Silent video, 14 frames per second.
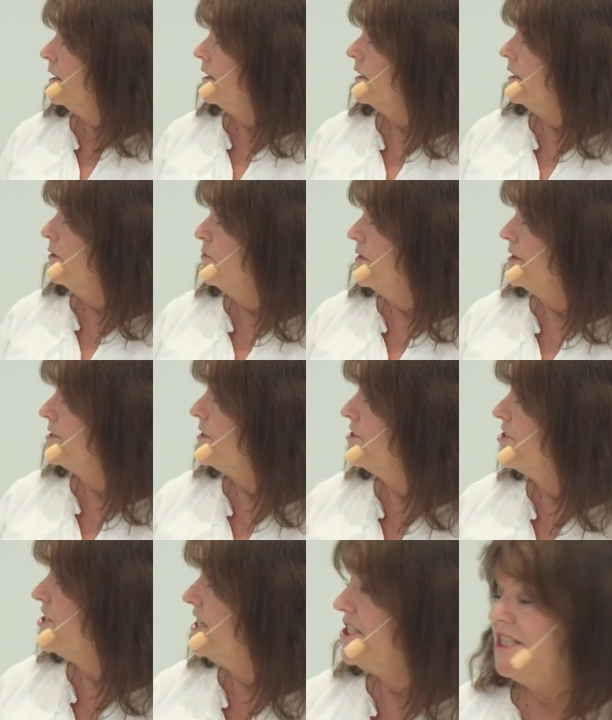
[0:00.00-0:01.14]
Whereas our
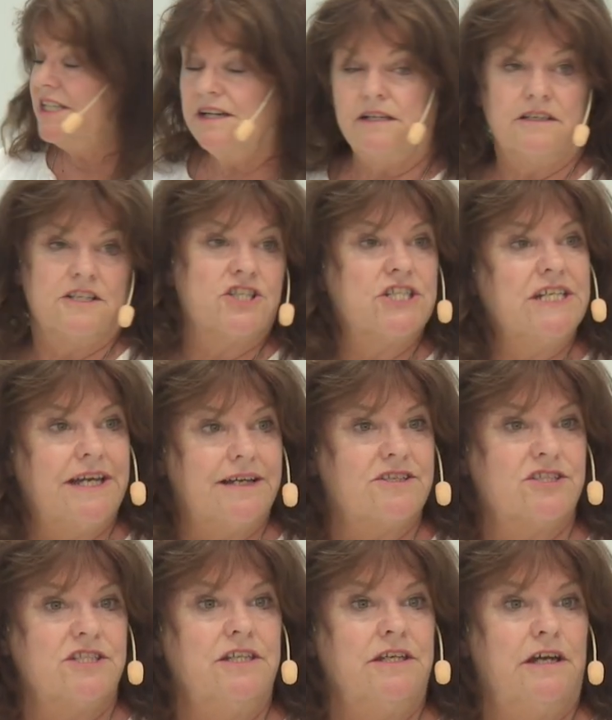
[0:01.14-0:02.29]
GTL and
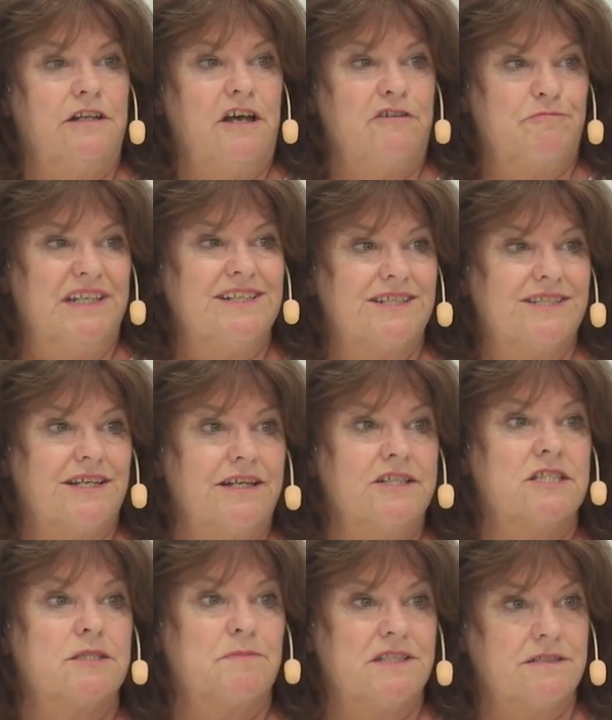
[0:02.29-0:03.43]
GXTL have been designed
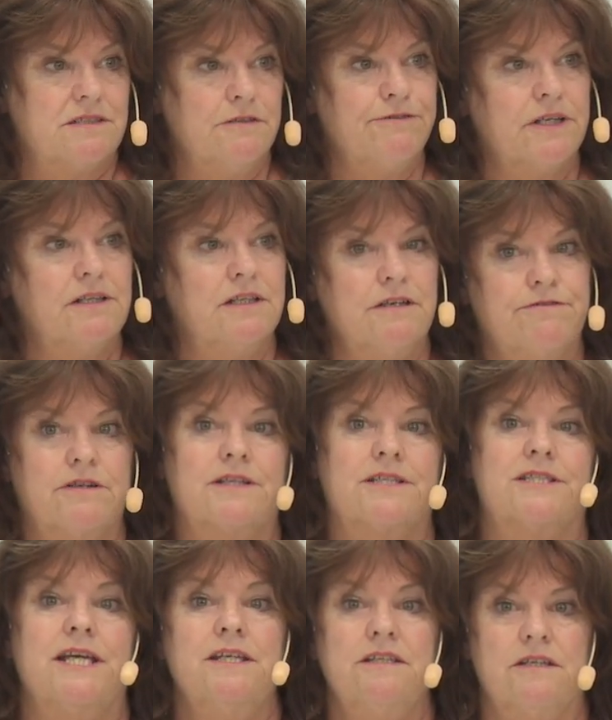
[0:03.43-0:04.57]
specifically for
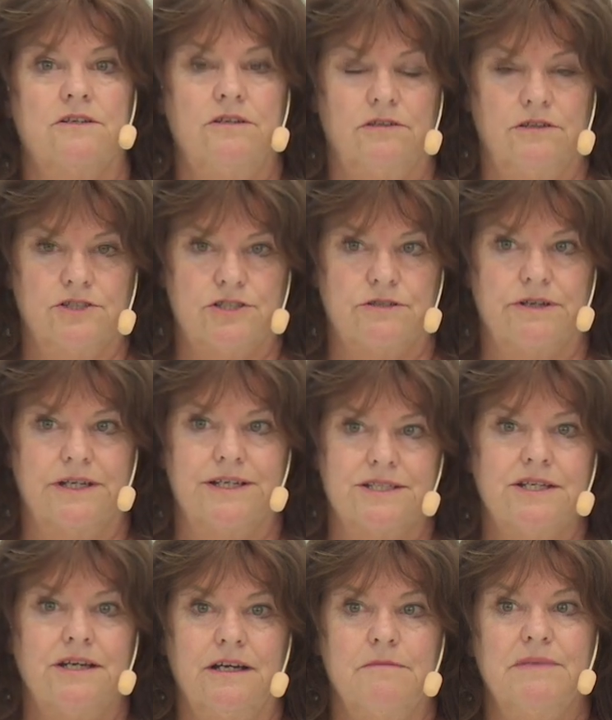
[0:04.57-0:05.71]
extended culture in a
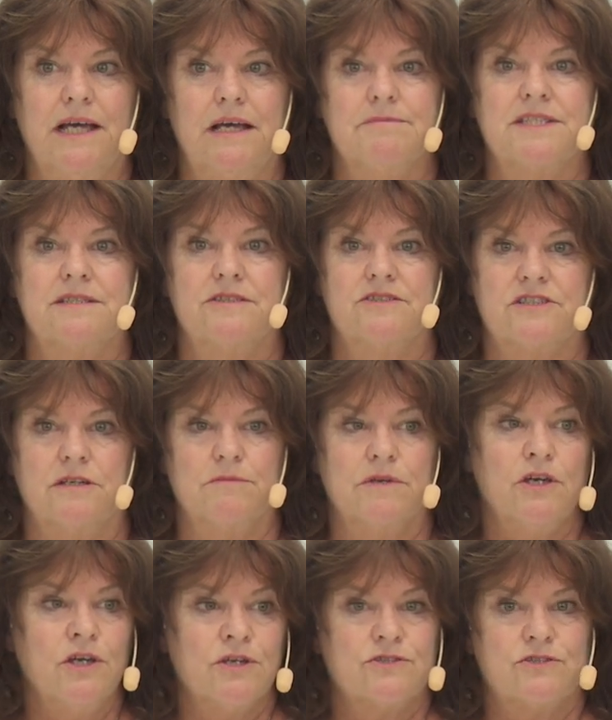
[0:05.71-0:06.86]
time-lapse system,
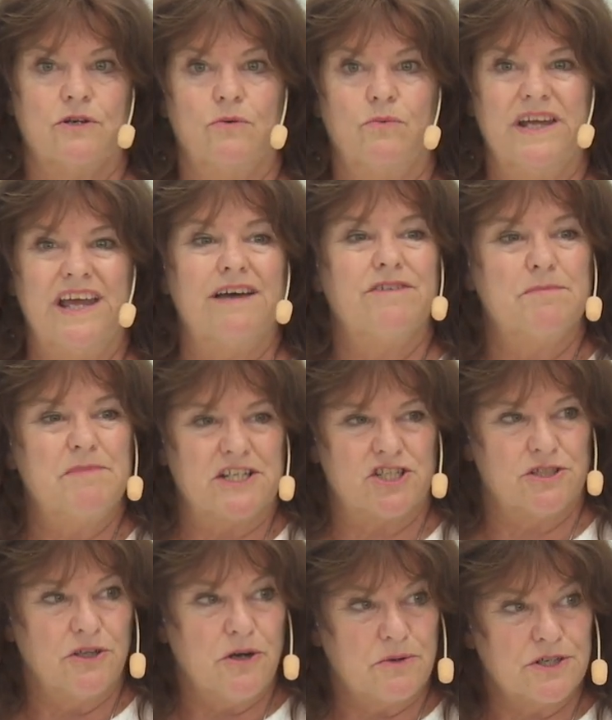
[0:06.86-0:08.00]
so we have a much
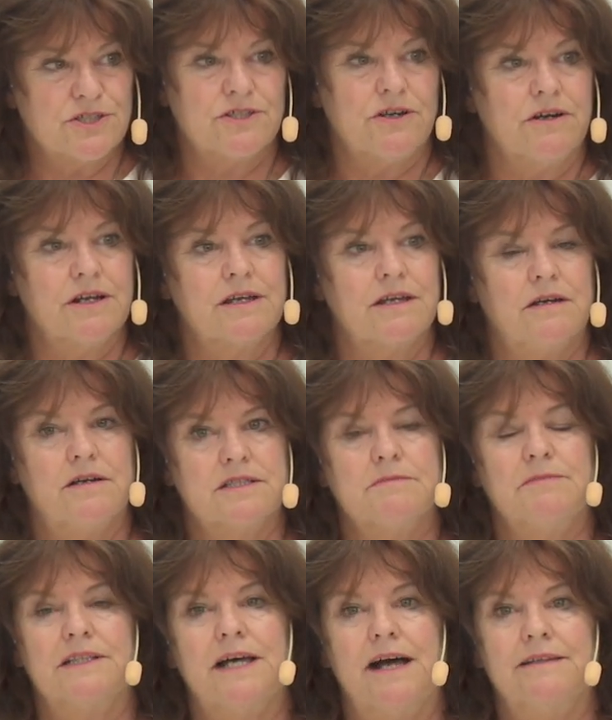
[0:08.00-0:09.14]
lower starting
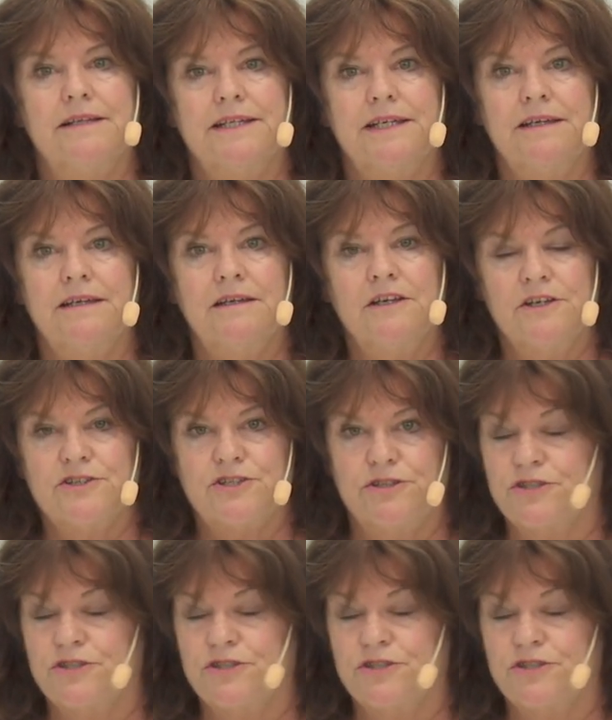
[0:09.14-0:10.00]
osmolality to